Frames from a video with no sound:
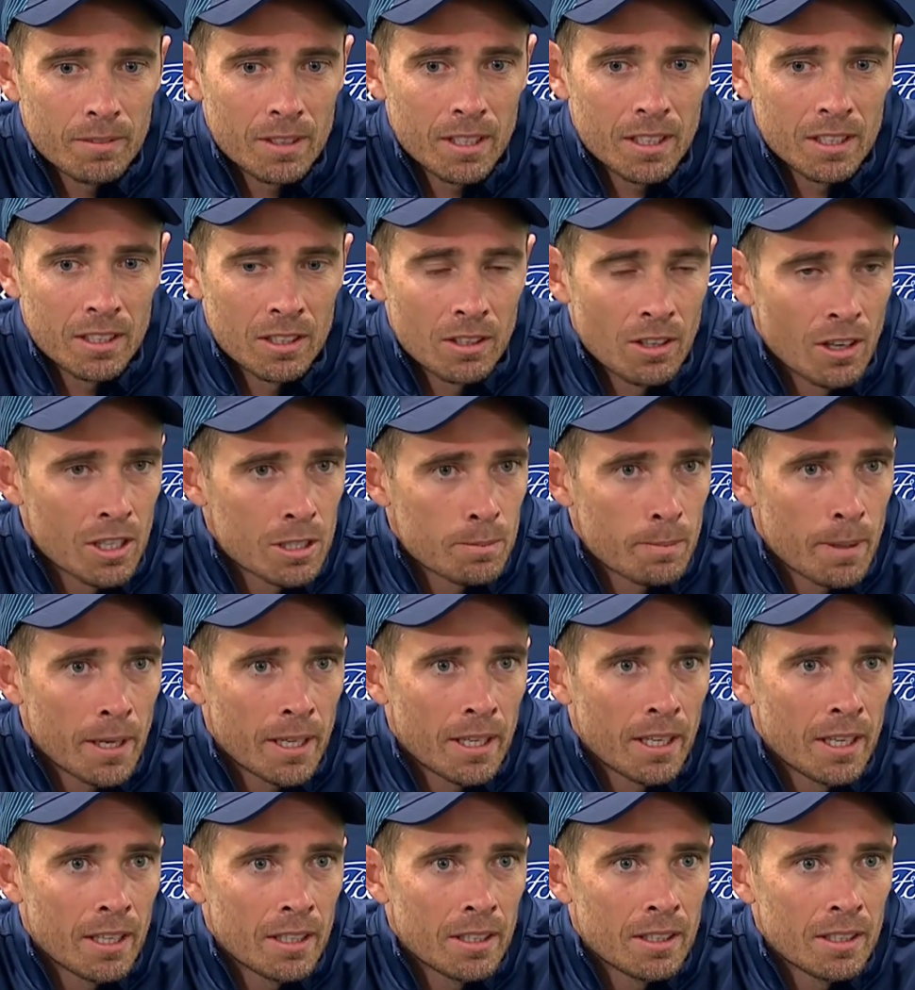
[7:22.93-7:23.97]
getting guys
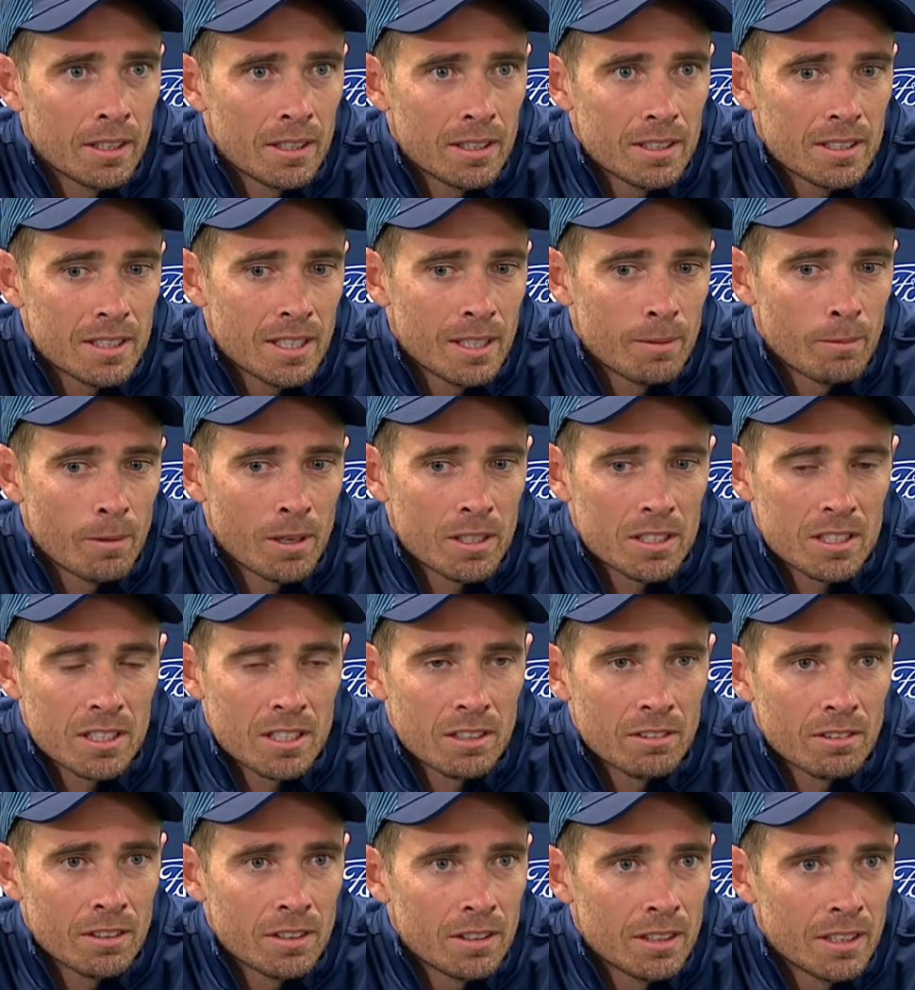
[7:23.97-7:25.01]
back in, and once
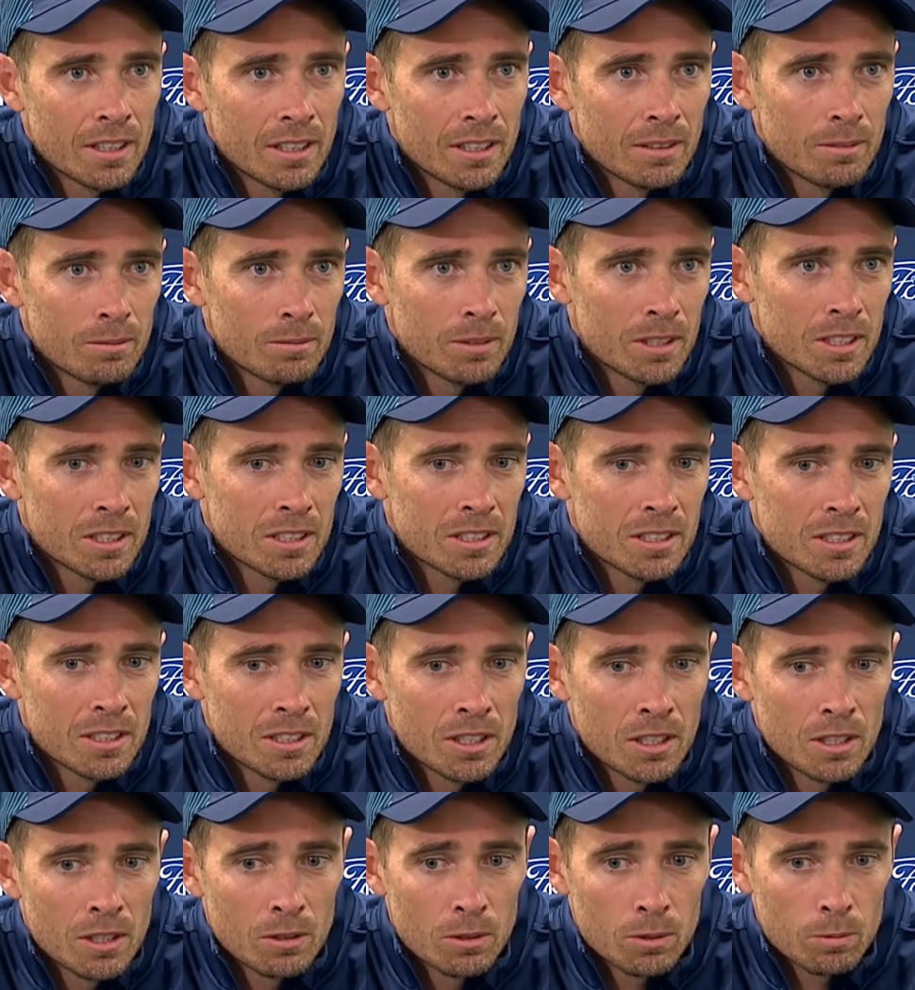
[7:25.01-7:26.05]
they're in, then we just
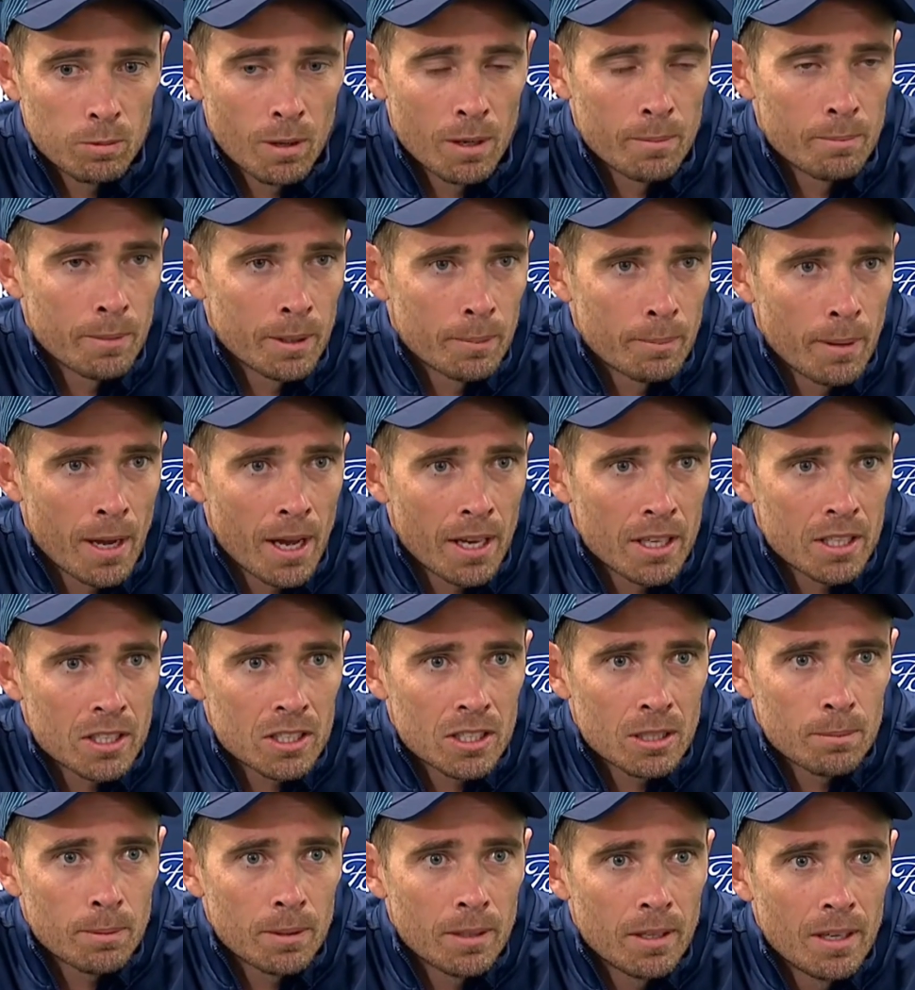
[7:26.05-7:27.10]
knew it was one big
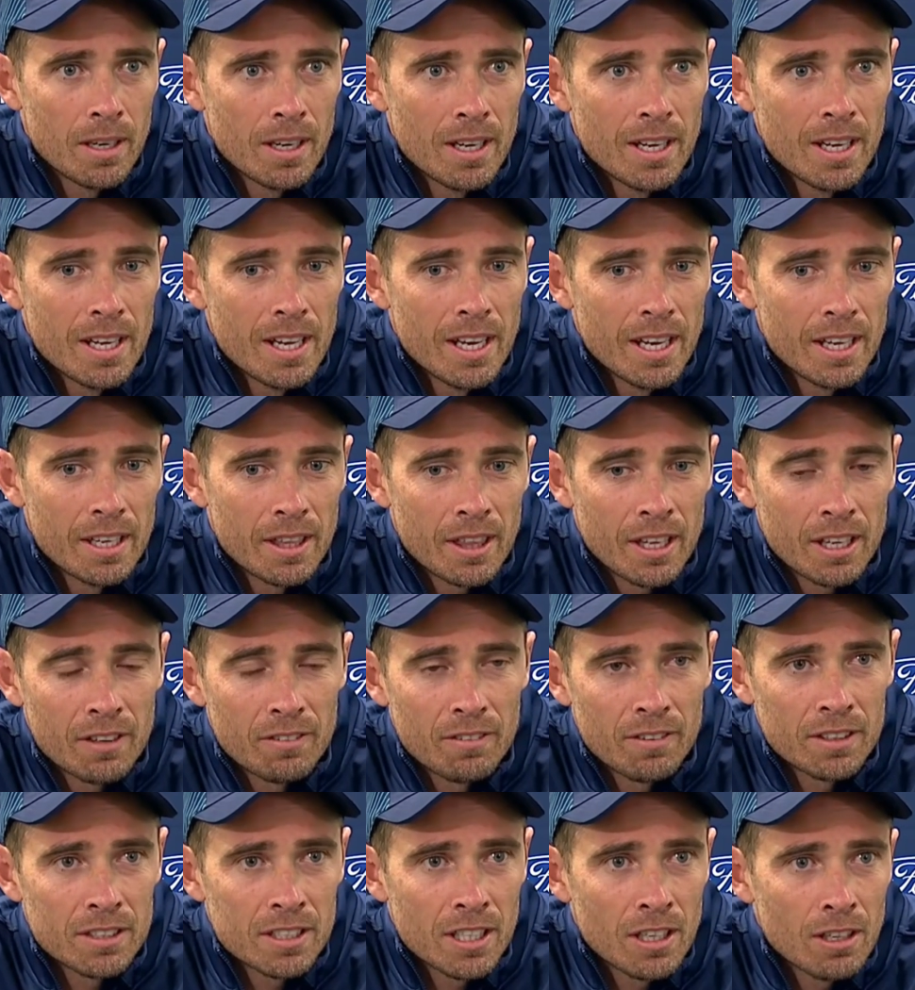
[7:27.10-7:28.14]
partnership, and
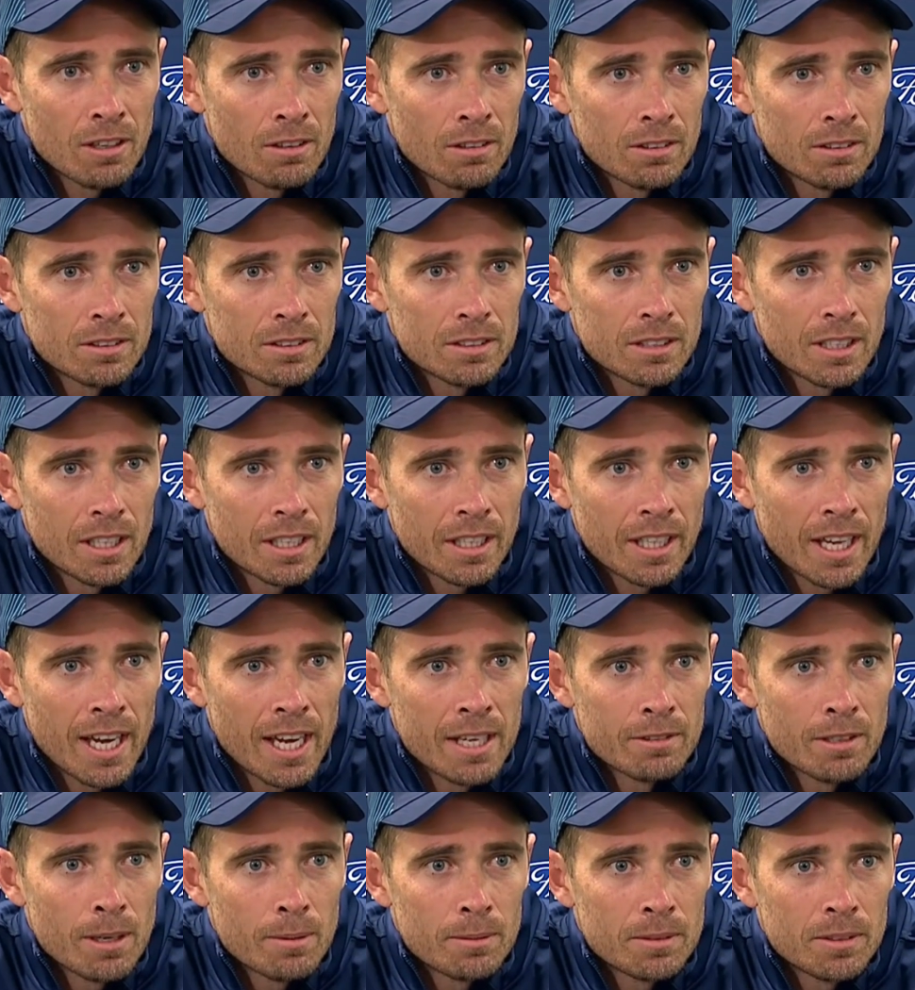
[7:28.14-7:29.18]
thankfully Daryl and
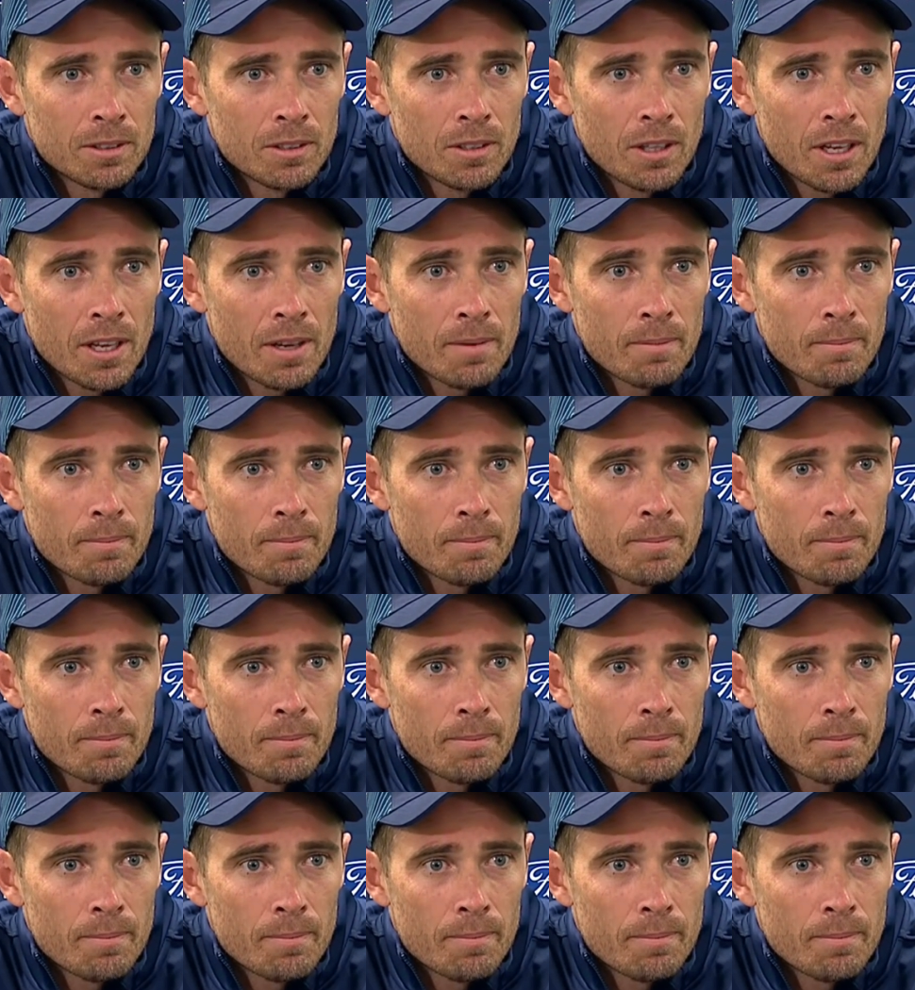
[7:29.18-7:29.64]
Kane were able to do